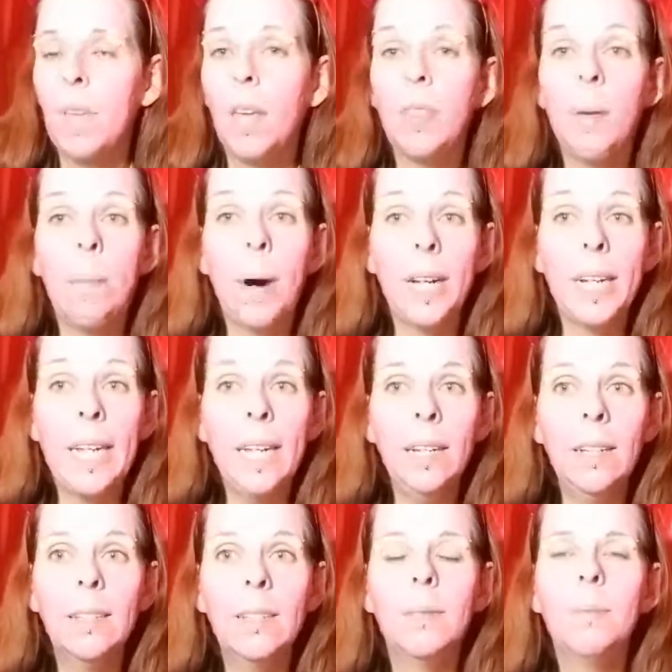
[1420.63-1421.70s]
bunny,
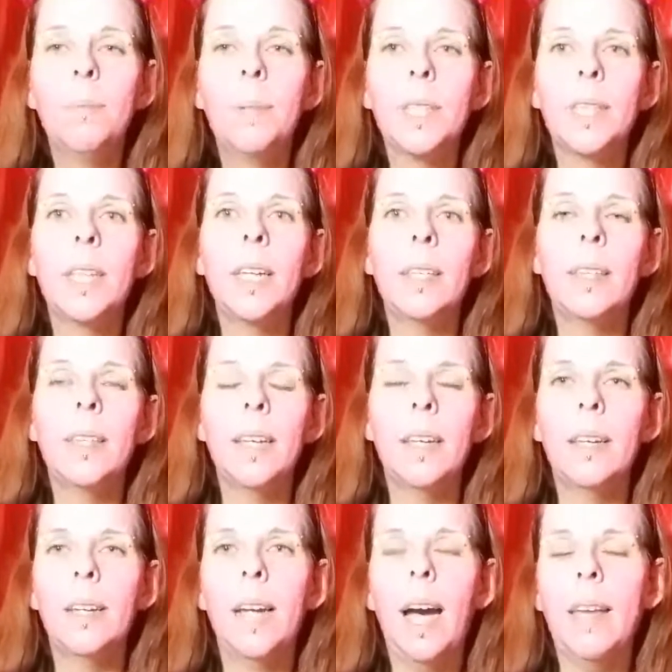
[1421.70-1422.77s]
but
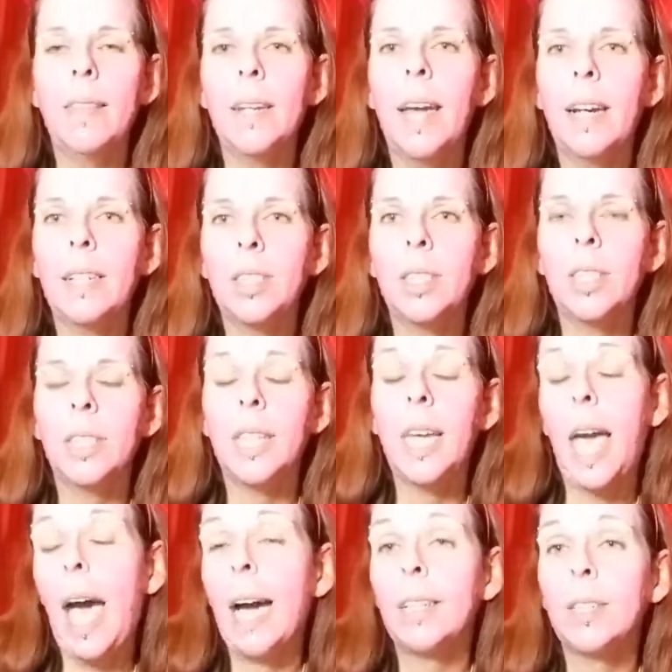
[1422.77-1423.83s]
the guy that actually,
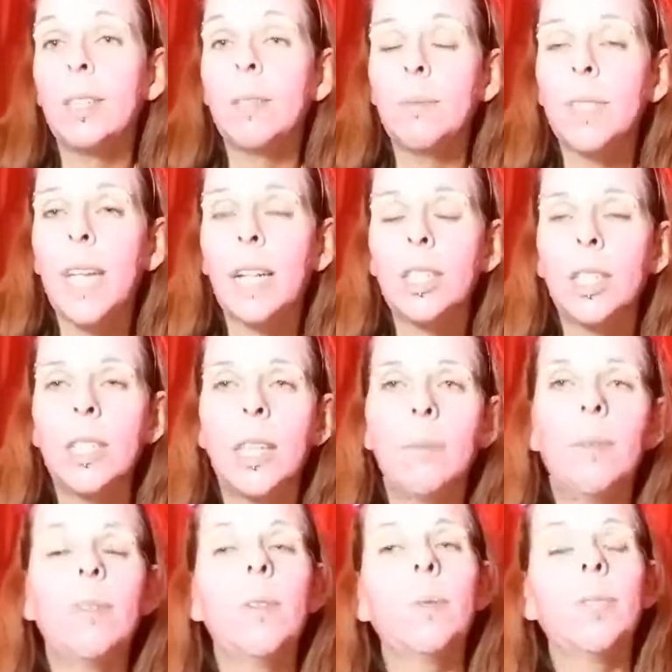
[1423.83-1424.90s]
the actor that was actually in that
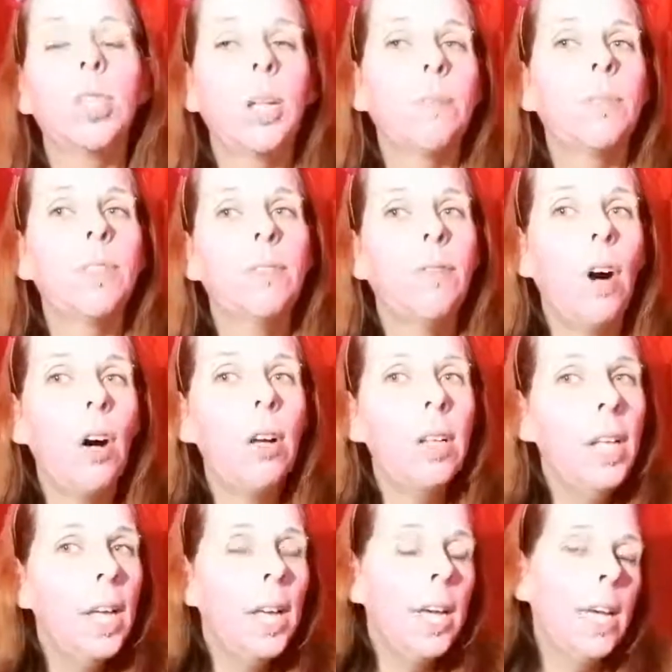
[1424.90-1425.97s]
movie was James Duvall.
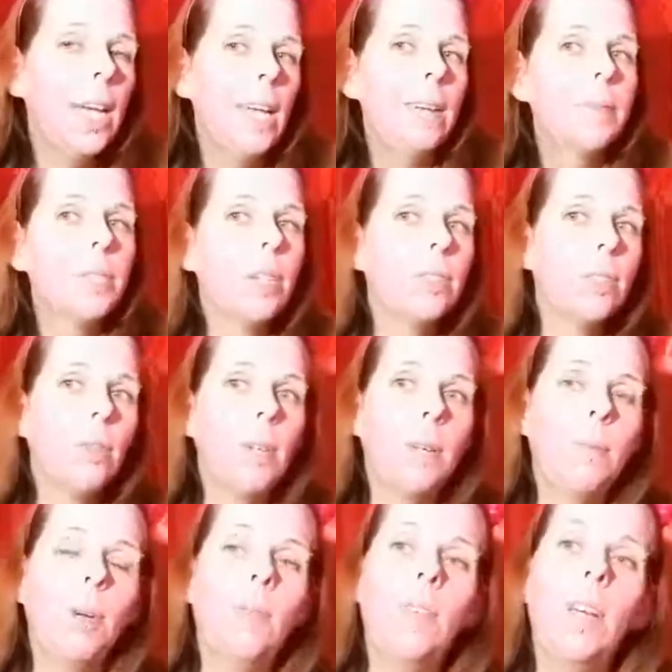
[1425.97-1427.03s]
He was also in
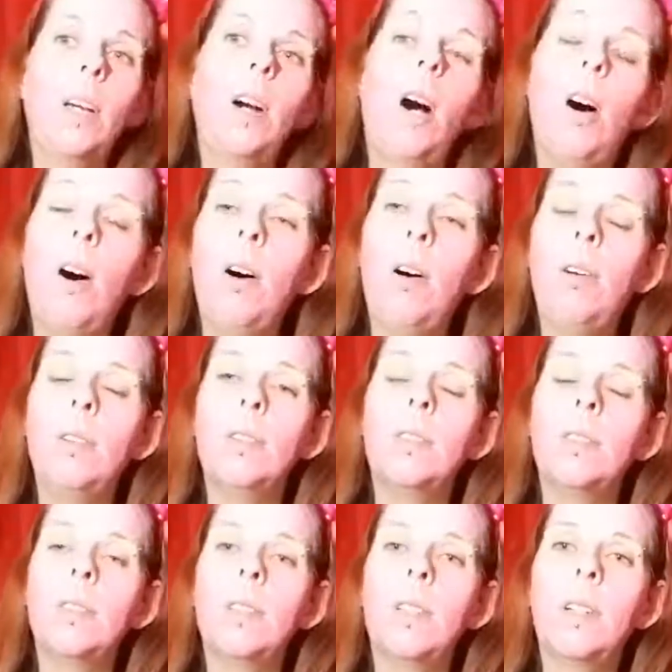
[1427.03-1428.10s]
a movie
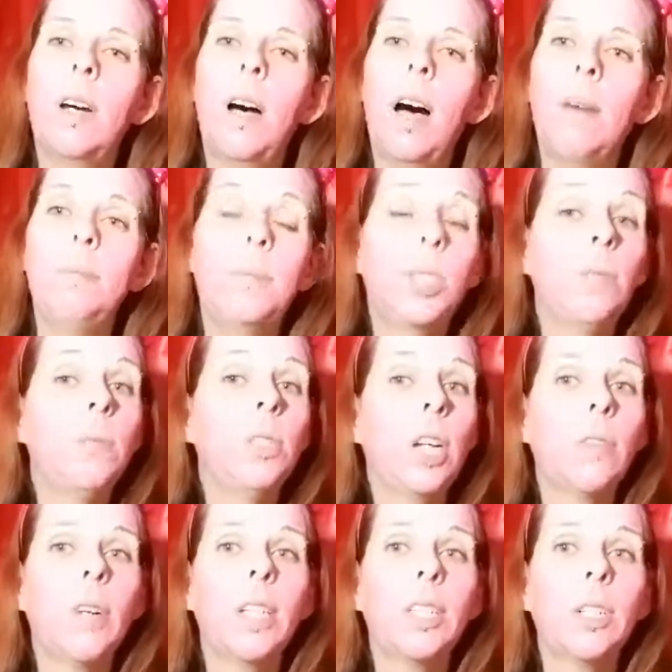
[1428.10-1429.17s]
called Doom
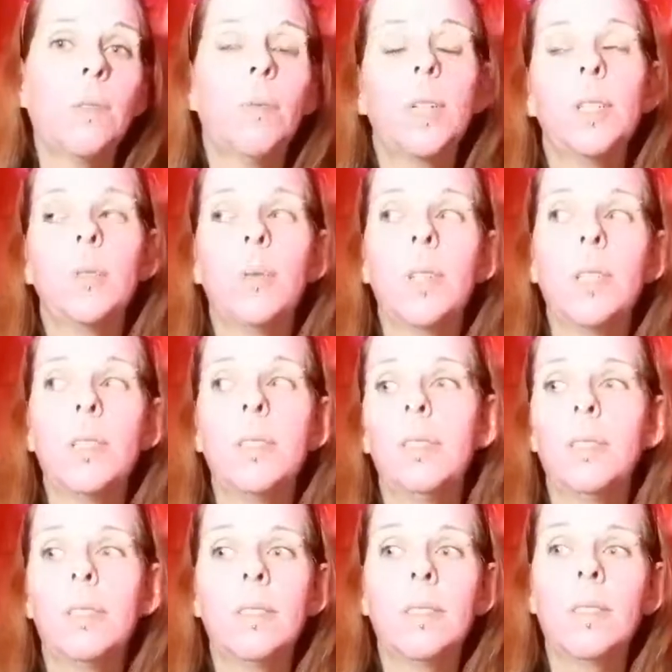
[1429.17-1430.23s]
Generation, which
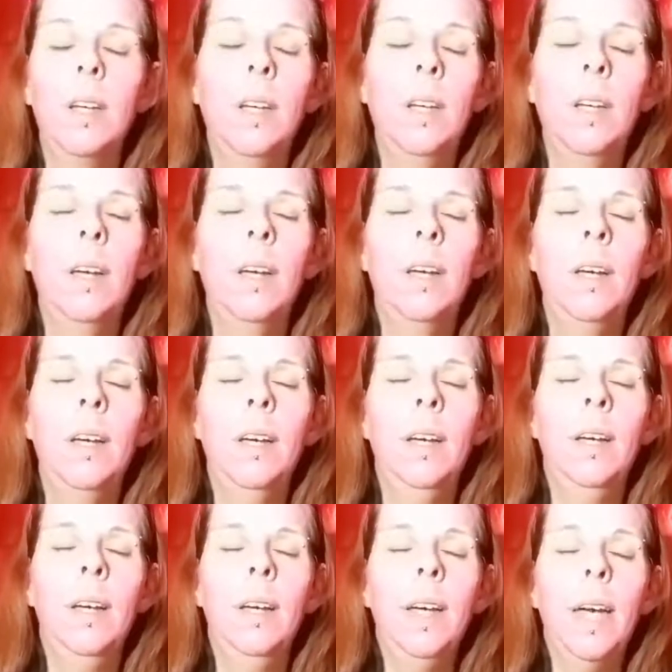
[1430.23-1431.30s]
was,
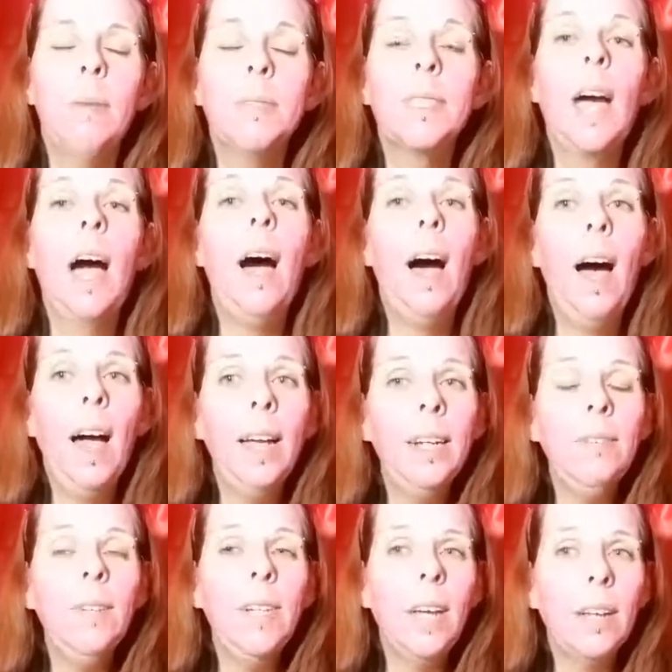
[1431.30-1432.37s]
it was kind
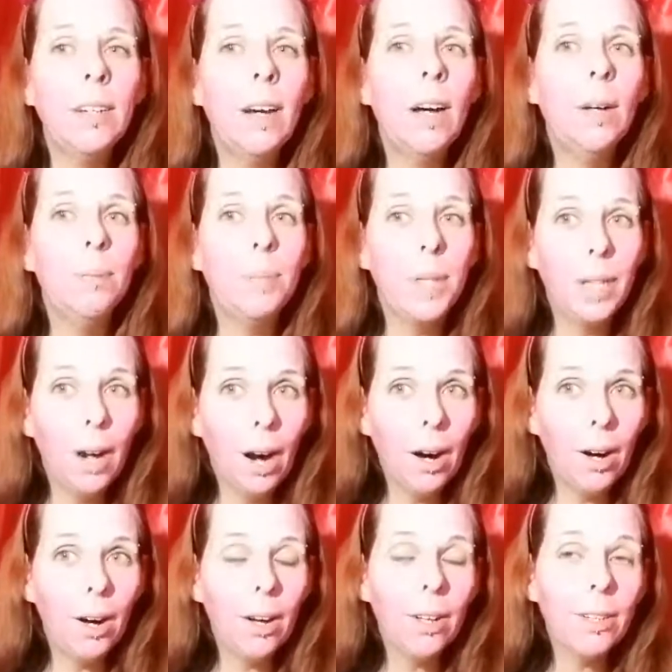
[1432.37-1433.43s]
of an end all be
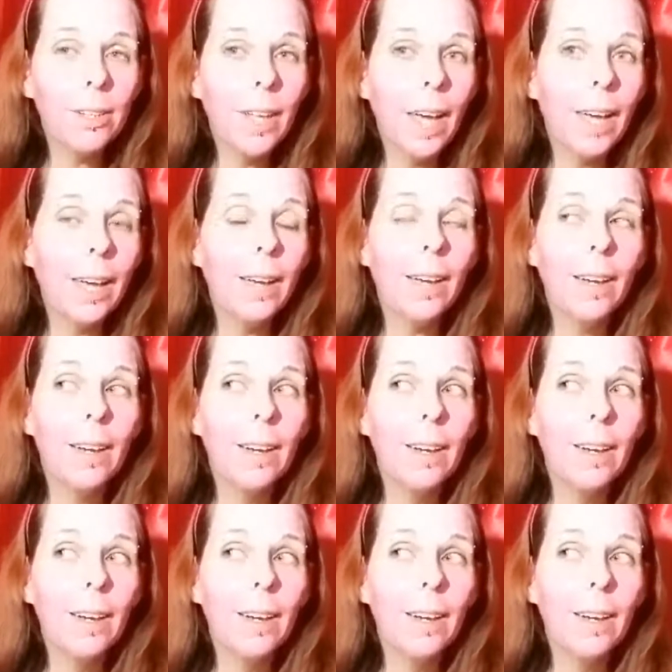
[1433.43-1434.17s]
all, like,